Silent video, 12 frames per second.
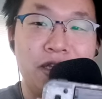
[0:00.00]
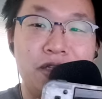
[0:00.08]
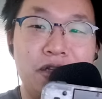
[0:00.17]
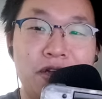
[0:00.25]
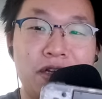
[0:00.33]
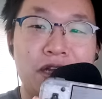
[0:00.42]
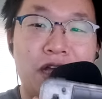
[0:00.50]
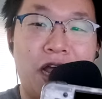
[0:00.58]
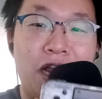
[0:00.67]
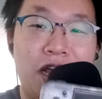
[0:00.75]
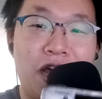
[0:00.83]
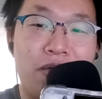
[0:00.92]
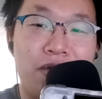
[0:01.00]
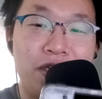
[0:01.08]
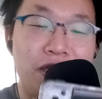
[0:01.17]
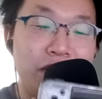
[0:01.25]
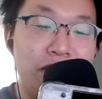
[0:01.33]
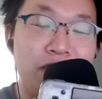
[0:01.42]
It took 9 hours
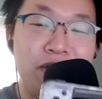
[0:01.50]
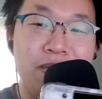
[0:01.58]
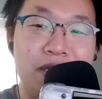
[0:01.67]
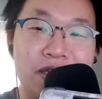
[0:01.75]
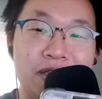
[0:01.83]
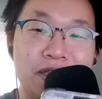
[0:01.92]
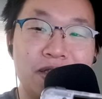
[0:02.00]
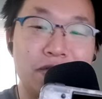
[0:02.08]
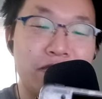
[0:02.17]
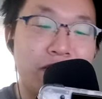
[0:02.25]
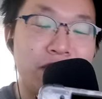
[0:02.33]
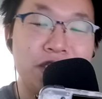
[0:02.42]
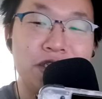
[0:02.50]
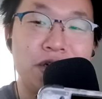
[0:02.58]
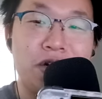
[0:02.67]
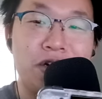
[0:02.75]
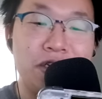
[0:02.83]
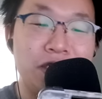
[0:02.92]
and 30 minutes the first
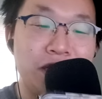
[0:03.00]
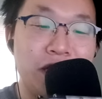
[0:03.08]
charge.